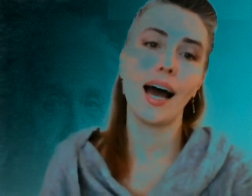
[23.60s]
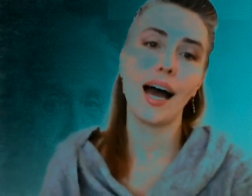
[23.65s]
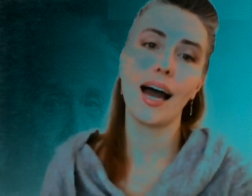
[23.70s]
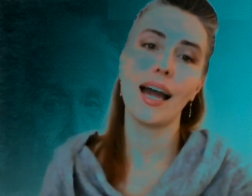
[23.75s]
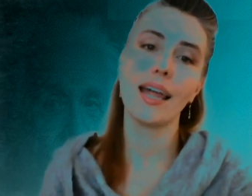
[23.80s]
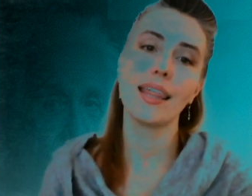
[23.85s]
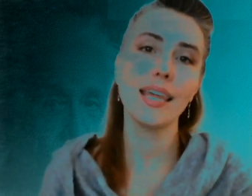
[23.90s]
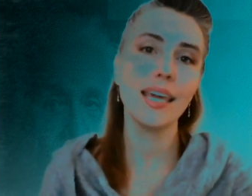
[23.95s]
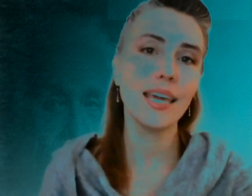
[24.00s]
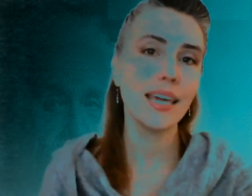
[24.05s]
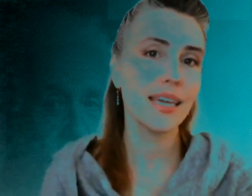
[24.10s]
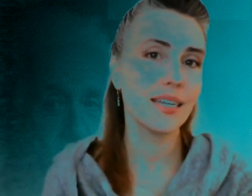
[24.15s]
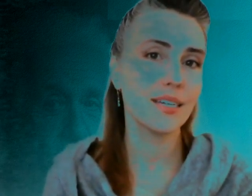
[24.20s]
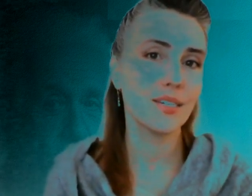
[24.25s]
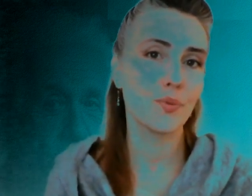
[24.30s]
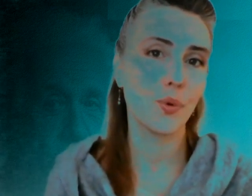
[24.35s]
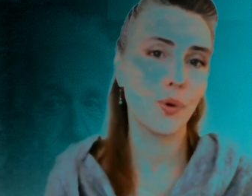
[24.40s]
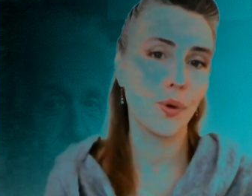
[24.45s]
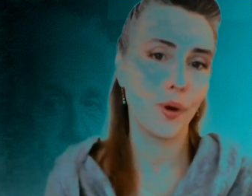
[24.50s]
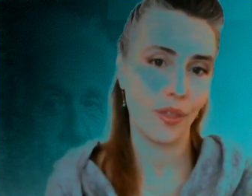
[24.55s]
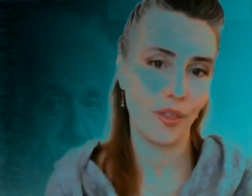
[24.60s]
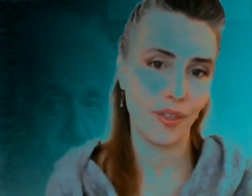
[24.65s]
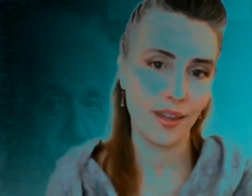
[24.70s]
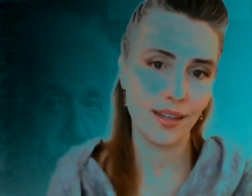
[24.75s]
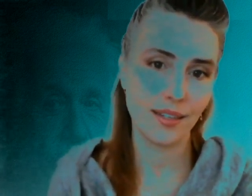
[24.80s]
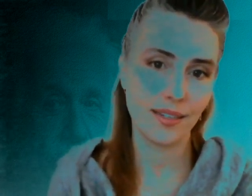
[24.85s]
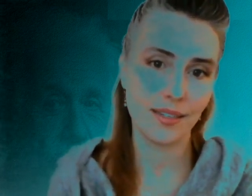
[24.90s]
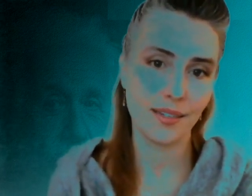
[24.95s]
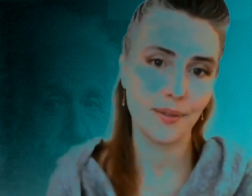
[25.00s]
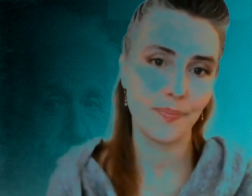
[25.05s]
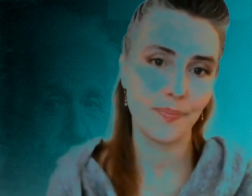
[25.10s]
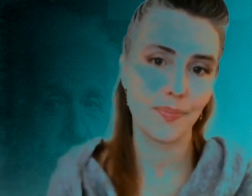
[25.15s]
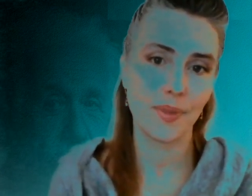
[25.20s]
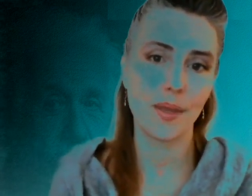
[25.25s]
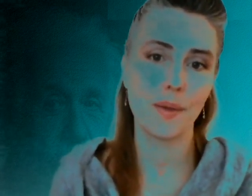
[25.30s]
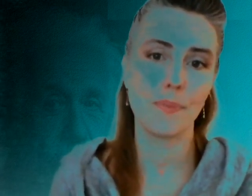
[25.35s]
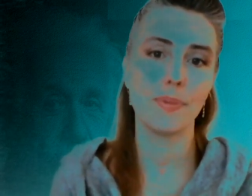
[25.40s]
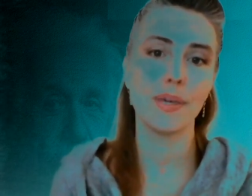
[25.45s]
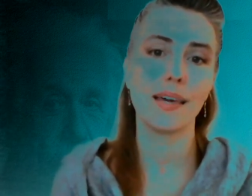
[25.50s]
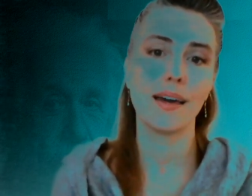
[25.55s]
I think it is worth it
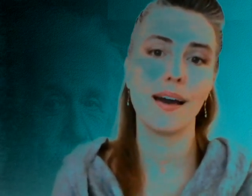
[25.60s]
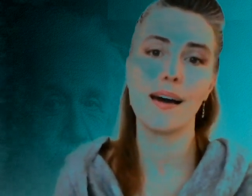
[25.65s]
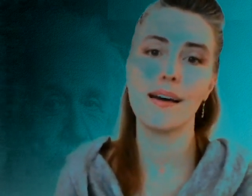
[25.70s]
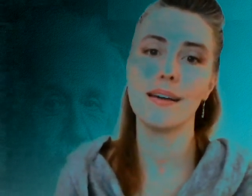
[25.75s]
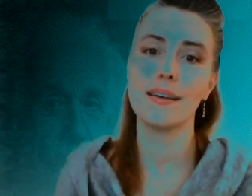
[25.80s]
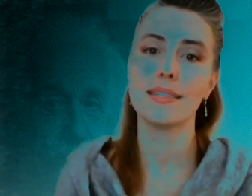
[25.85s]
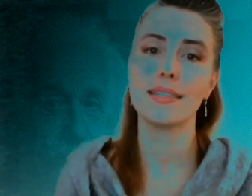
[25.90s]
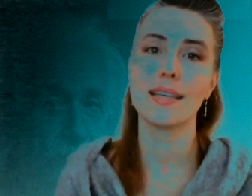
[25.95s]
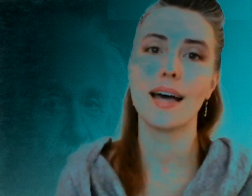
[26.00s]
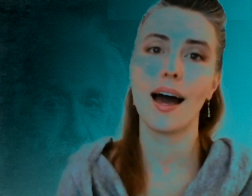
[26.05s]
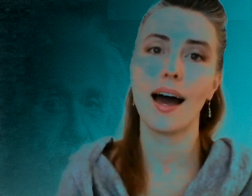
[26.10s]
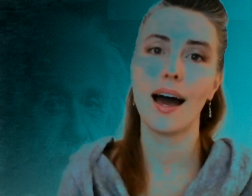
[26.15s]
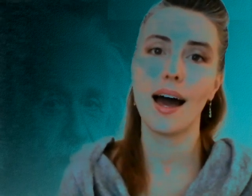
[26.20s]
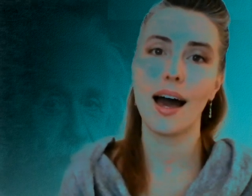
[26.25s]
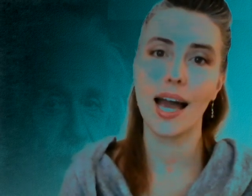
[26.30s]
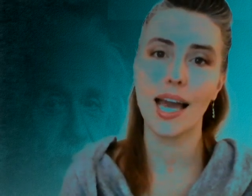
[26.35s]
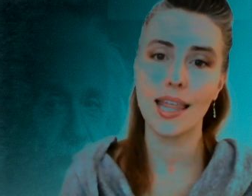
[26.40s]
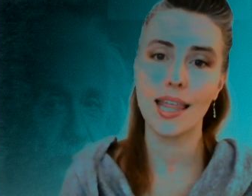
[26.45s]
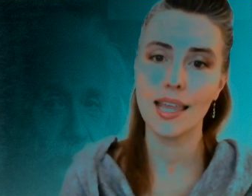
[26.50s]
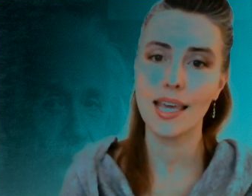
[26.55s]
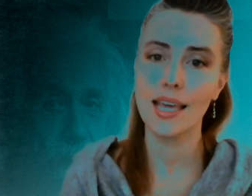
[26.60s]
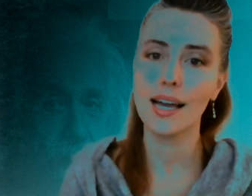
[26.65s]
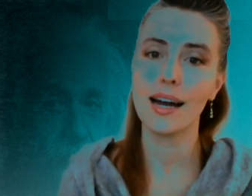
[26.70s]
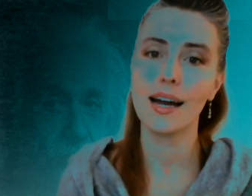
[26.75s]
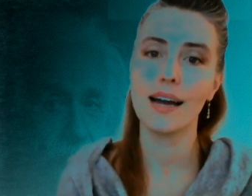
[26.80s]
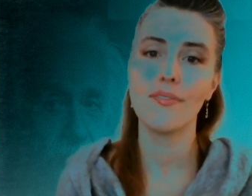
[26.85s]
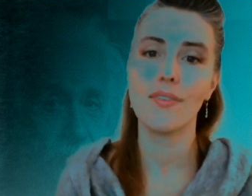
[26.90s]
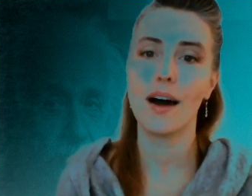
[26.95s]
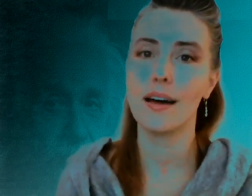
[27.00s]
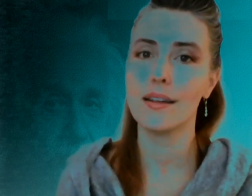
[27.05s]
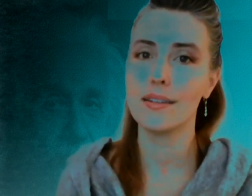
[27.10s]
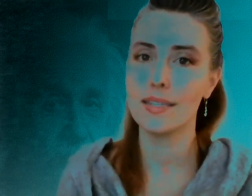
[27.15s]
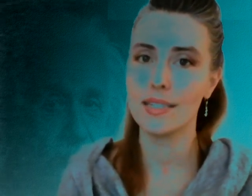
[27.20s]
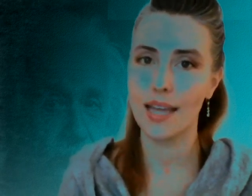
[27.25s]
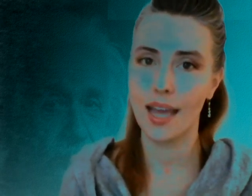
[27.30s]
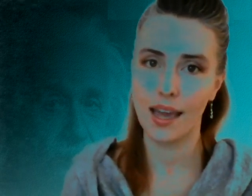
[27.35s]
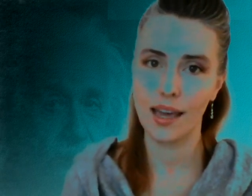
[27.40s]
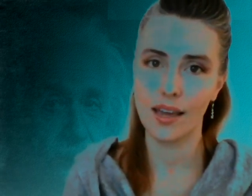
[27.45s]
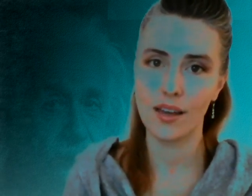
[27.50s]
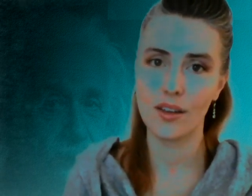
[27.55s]
because I think I've
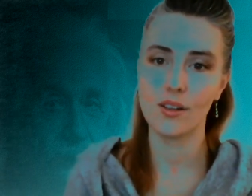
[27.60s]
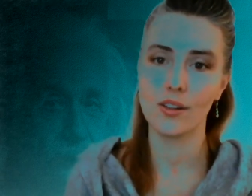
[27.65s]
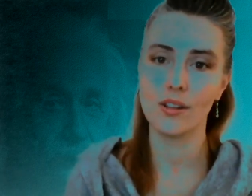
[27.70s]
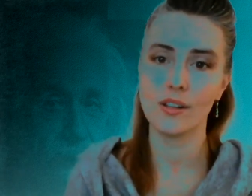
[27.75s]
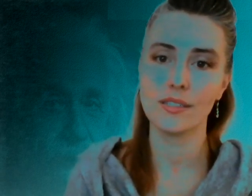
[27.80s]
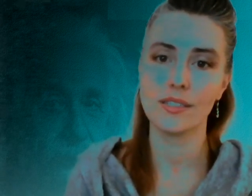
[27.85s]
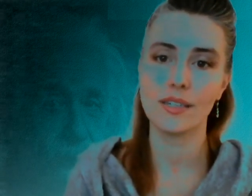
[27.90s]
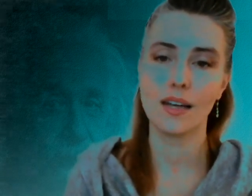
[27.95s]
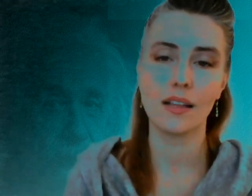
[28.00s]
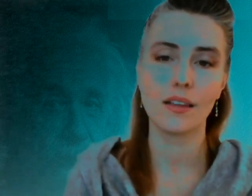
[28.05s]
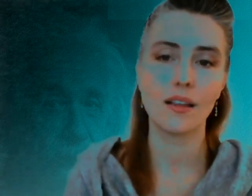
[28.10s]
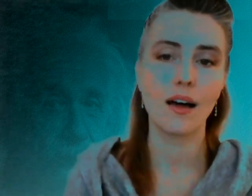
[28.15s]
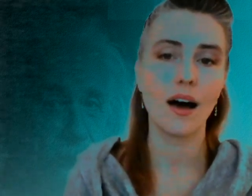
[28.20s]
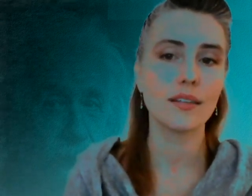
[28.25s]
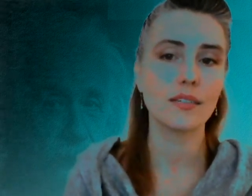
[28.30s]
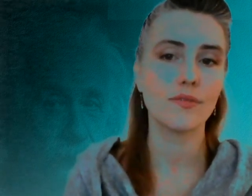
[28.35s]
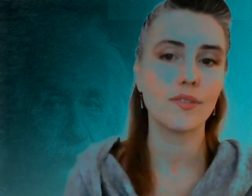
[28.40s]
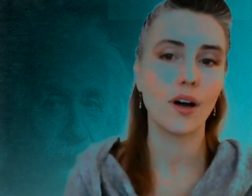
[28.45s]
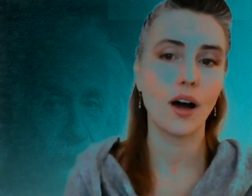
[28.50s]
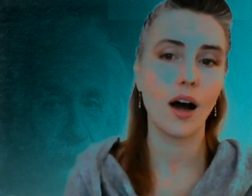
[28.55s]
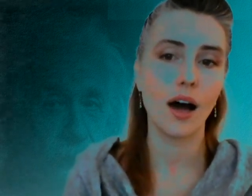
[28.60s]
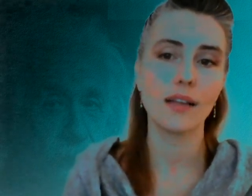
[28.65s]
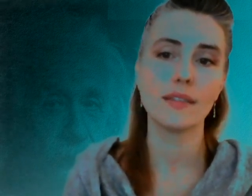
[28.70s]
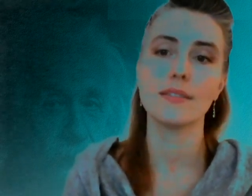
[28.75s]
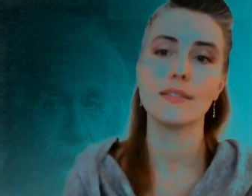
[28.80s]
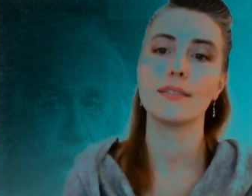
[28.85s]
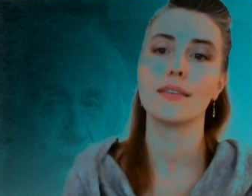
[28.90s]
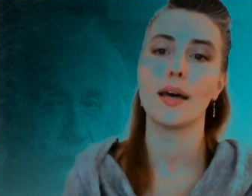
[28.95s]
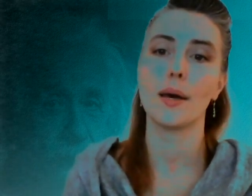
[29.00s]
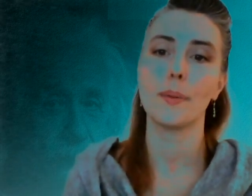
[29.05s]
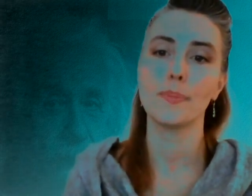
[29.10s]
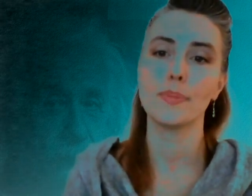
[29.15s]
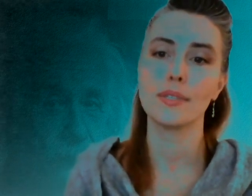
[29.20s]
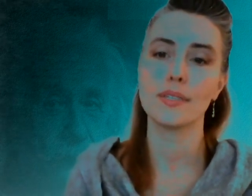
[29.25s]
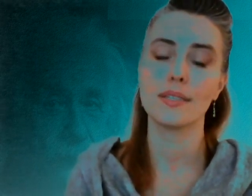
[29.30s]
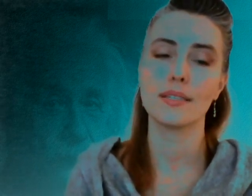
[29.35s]
untangled a lot of concepts